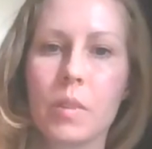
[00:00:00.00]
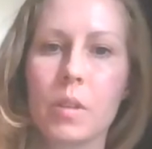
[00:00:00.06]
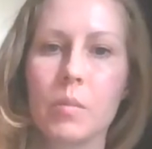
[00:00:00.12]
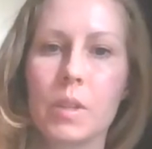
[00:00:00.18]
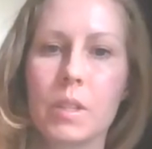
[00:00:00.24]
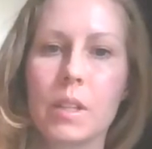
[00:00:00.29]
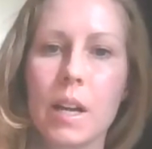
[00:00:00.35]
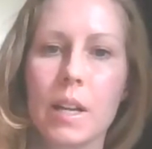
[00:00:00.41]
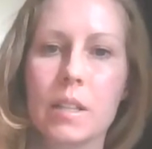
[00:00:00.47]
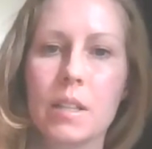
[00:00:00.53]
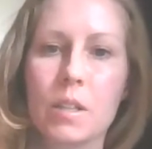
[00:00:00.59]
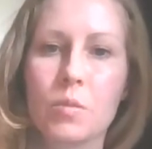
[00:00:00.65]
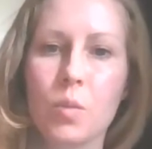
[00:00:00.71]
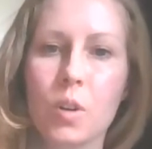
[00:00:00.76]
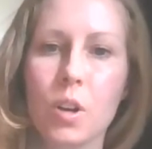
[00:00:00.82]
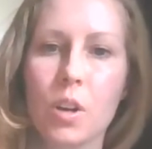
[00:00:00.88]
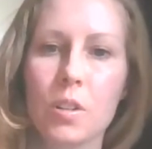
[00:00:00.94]
besides this
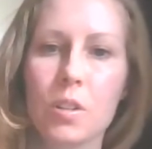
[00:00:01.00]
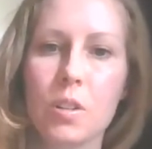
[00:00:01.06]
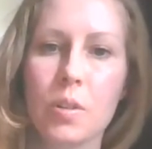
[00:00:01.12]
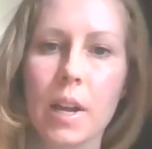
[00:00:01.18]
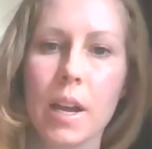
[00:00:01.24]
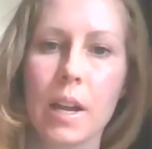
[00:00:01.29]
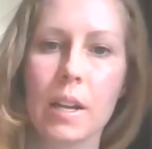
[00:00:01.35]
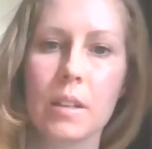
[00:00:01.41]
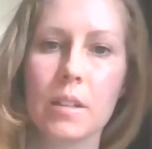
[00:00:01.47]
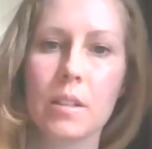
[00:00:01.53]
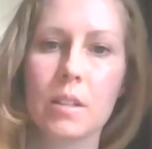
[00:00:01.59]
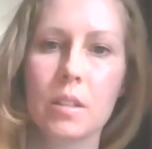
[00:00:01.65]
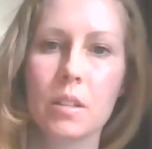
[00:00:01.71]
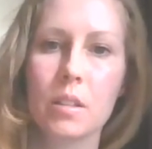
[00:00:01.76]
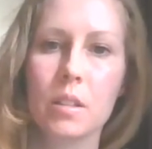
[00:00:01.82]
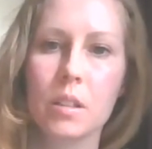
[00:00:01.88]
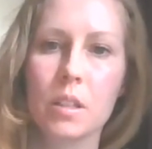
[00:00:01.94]
one also has
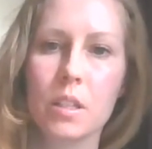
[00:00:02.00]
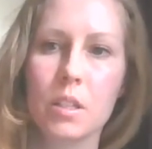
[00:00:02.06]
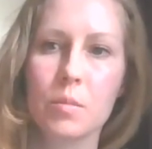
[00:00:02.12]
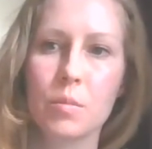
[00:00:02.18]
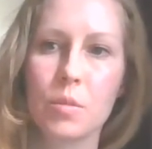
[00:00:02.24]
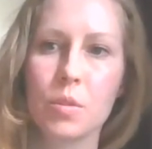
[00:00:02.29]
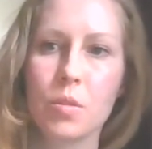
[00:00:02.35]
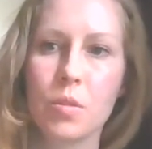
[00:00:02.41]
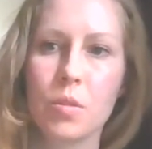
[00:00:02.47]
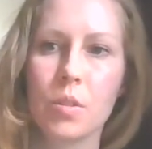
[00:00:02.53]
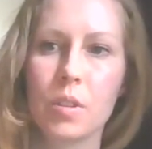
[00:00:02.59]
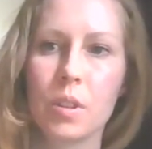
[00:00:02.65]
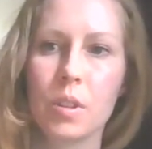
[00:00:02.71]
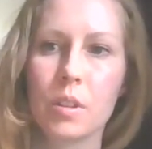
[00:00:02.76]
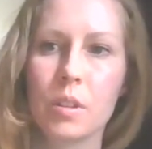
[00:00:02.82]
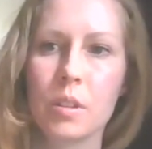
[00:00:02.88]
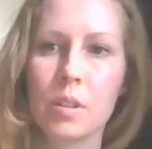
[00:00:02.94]
a smooth
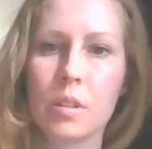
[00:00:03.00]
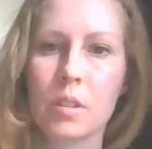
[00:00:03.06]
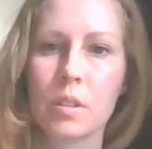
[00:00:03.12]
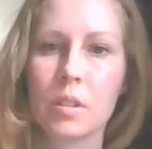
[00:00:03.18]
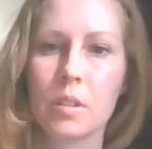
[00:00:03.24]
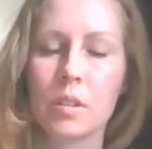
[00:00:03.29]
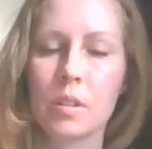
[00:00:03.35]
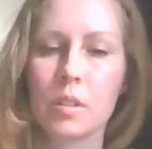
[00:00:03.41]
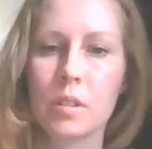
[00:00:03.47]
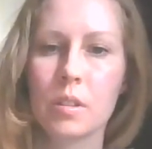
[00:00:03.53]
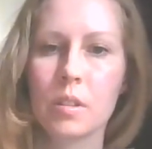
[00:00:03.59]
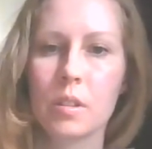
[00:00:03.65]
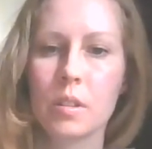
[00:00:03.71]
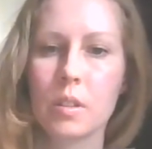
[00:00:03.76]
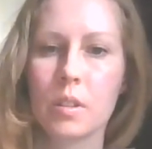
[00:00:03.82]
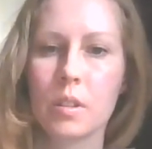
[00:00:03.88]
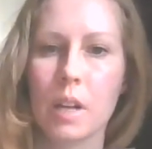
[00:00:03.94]

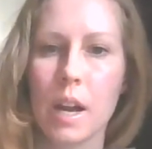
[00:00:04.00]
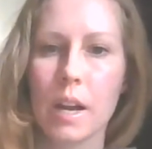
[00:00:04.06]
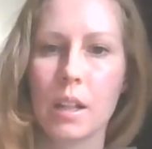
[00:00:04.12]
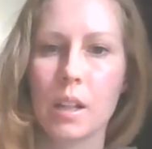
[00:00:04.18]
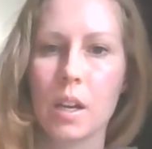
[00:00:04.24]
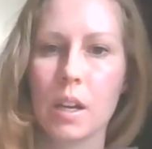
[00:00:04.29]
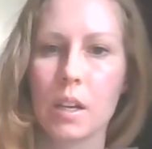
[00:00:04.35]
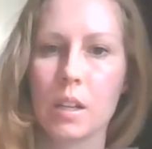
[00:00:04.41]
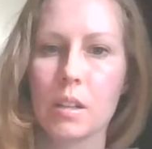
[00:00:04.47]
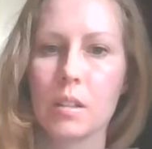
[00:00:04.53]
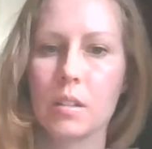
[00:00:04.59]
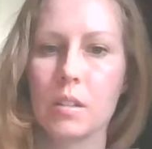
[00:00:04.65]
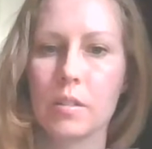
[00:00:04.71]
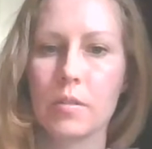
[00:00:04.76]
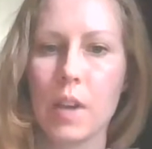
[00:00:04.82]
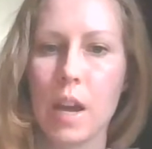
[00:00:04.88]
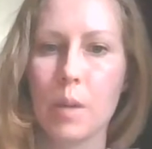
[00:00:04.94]
nylon
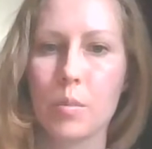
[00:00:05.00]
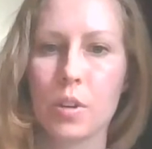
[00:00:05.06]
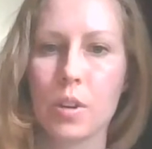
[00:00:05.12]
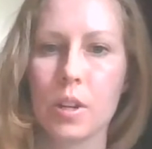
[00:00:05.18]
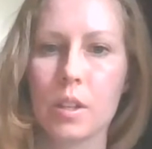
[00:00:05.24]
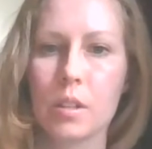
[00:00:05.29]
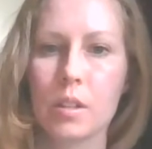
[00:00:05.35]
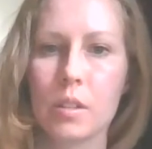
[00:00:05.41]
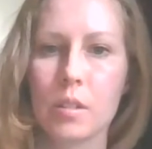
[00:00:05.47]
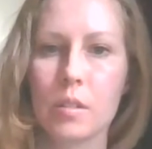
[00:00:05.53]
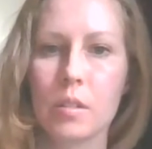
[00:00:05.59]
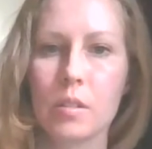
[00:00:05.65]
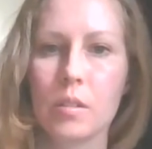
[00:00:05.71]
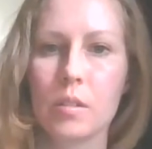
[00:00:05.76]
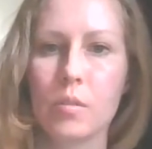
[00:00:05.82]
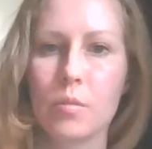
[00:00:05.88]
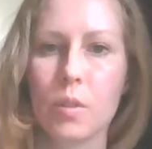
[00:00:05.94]
fabric
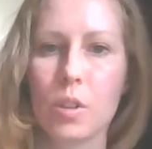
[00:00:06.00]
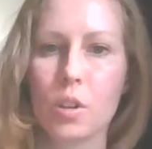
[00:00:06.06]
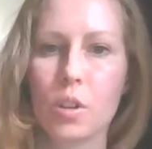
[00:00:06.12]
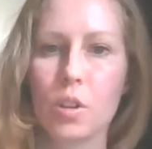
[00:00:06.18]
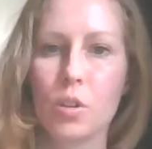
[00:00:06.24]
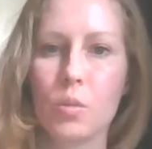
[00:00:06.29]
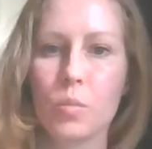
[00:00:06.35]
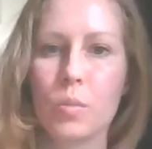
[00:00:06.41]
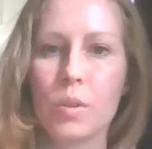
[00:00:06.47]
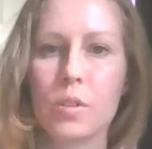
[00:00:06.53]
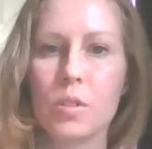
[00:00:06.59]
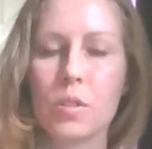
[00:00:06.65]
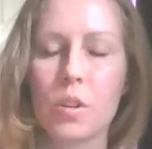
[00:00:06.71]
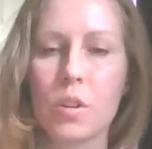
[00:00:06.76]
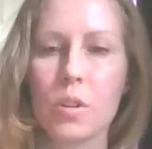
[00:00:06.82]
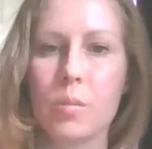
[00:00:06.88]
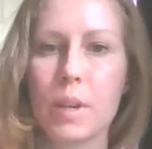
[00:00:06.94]
with a loop,
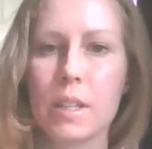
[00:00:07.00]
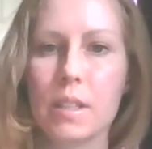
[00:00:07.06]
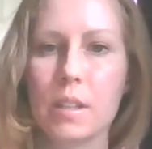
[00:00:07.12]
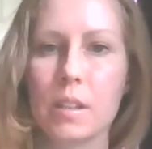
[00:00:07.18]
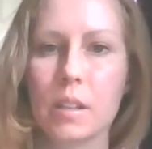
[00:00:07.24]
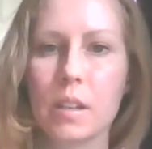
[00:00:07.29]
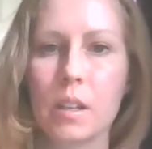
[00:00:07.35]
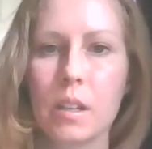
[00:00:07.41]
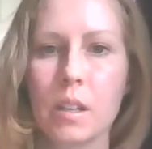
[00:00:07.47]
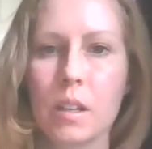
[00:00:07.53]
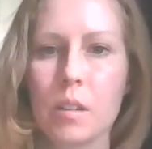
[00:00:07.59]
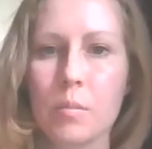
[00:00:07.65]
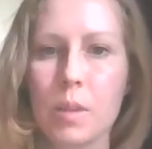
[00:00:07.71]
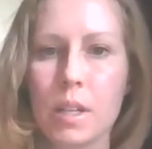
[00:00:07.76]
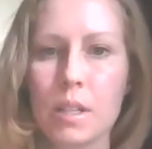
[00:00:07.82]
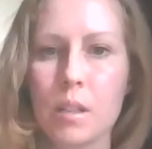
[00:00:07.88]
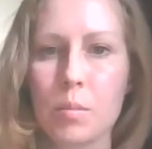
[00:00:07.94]
so it makes
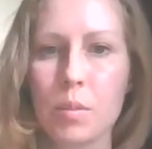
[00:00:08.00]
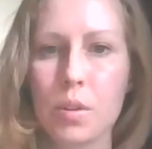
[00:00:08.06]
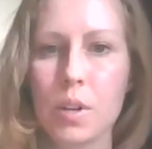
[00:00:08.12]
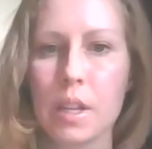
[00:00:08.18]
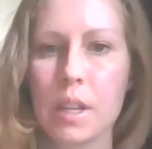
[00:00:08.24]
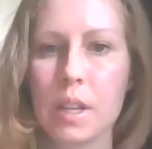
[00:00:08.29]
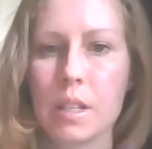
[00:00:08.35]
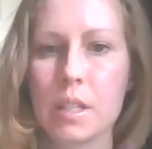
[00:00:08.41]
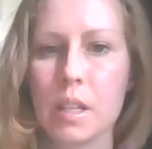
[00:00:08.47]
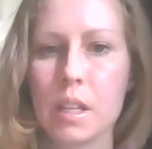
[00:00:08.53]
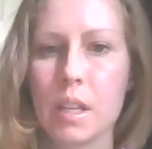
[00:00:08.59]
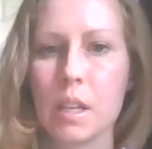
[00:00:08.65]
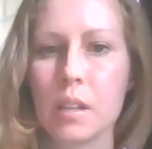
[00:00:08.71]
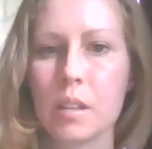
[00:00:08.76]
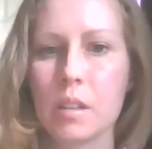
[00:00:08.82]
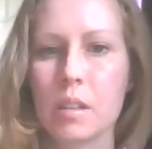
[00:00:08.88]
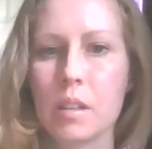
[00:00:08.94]
it pretty
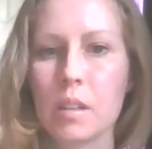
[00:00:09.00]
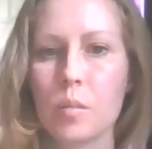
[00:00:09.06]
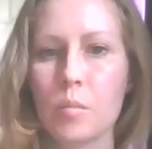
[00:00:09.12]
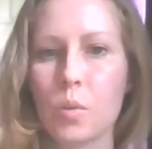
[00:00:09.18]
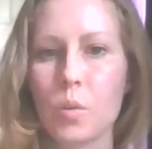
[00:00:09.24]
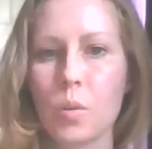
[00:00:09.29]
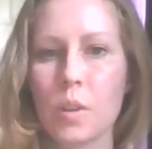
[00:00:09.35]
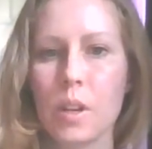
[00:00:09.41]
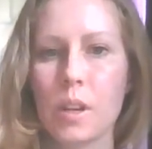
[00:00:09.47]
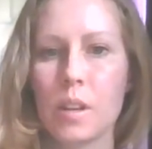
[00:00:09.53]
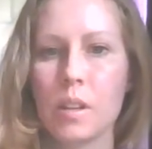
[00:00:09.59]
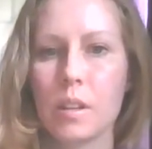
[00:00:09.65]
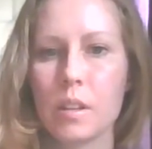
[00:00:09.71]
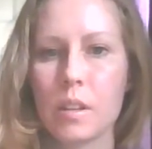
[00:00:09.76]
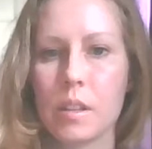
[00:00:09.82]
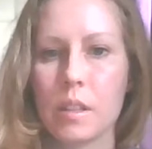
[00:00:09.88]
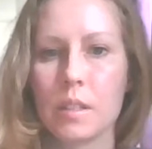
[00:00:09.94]
easy pulling
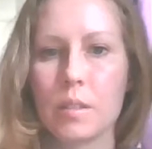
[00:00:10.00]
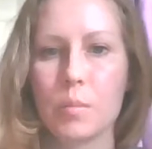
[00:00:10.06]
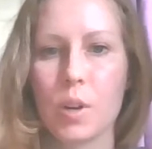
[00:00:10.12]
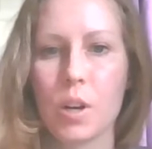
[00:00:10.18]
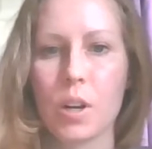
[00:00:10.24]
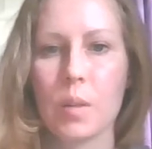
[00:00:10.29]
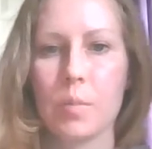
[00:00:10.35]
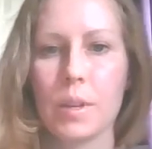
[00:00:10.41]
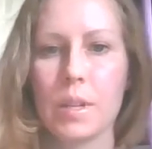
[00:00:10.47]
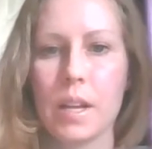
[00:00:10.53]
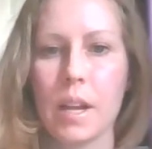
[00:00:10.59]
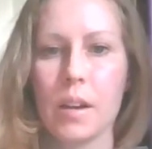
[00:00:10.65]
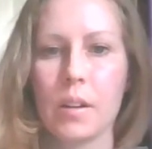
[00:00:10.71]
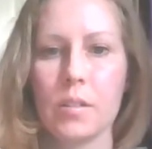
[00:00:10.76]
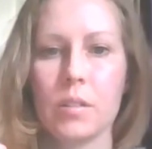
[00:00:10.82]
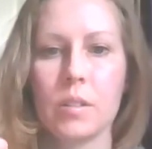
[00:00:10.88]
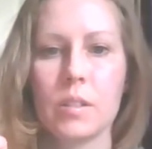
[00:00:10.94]
this part up and
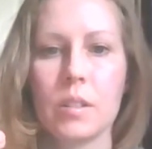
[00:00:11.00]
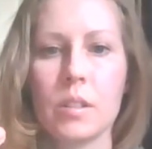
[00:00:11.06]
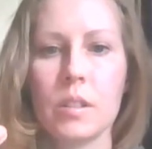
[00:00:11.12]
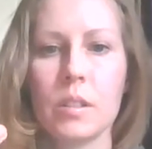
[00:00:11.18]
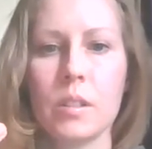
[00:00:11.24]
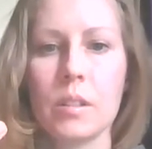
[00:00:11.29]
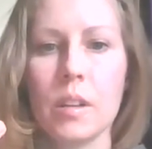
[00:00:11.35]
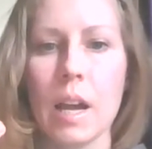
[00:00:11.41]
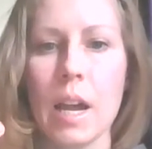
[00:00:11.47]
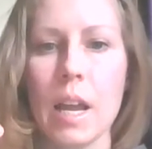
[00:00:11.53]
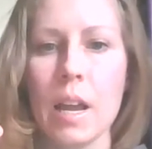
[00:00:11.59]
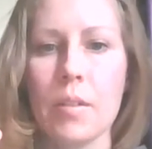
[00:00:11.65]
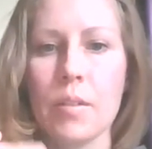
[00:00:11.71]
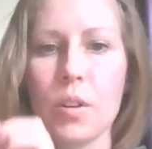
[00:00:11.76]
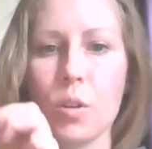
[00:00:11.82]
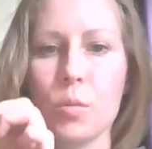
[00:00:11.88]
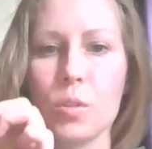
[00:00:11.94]
down. I have
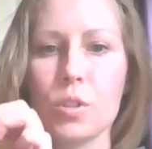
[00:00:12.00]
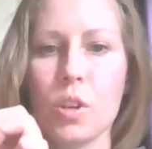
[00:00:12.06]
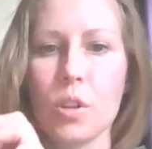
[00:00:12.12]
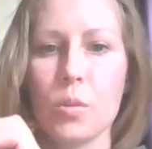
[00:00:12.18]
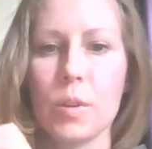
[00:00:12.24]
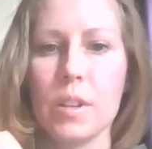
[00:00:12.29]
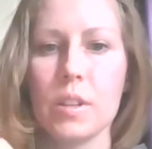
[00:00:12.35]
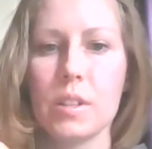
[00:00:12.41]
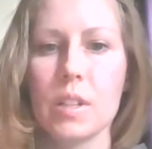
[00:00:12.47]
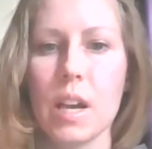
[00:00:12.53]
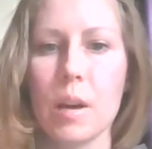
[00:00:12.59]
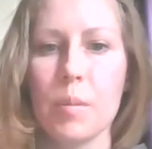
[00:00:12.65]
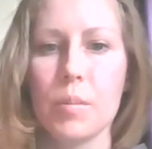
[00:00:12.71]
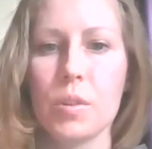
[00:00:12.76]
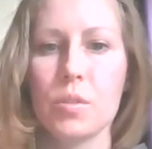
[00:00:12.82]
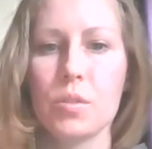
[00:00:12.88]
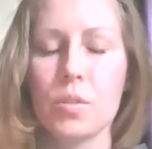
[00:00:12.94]
it almost all the way to the top
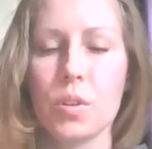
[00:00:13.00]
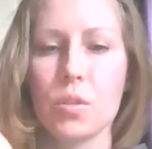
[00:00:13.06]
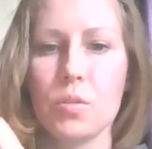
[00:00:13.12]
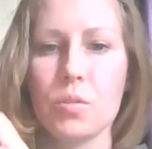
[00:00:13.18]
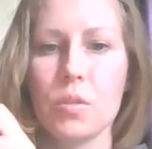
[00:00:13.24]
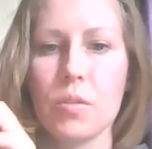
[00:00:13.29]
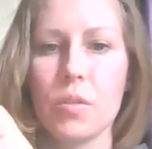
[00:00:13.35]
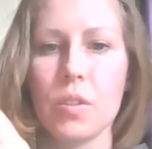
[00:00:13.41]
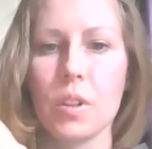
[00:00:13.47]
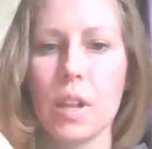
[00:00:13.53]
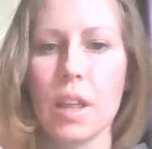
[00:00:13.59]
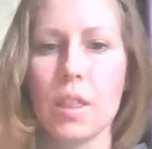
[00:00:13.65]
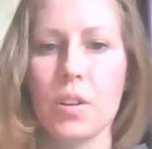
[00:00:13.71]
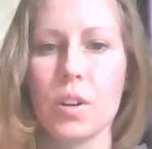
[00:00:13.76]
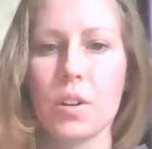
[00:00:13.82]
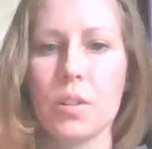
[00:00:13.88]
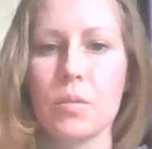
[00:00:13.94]
though, so it goes over the
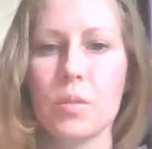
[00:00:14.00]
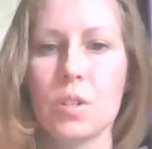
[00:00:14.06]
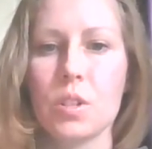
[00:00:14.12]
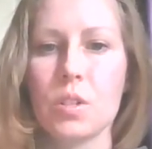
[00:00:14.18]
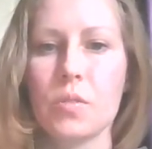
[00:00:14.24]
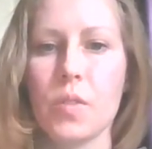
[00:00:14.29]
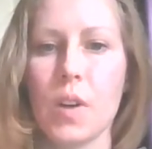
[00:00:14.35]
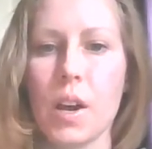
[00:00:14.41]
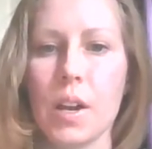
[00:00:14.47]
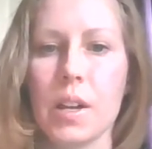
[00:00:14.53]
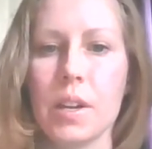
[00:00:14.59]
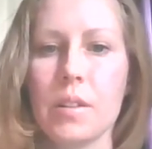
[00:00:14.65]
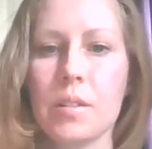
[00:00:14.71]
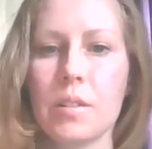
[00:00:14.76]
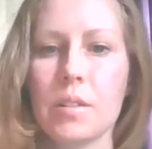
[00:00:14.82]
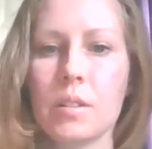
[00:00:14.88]
leather, which is fine.